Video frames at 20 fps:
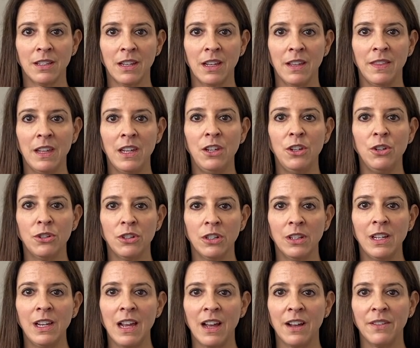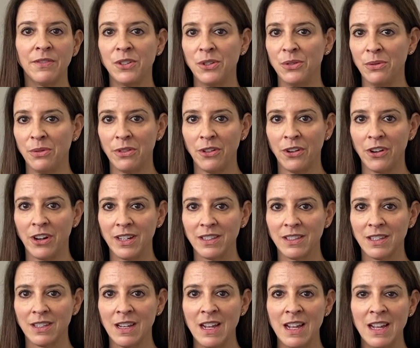and they usually have two thoughts.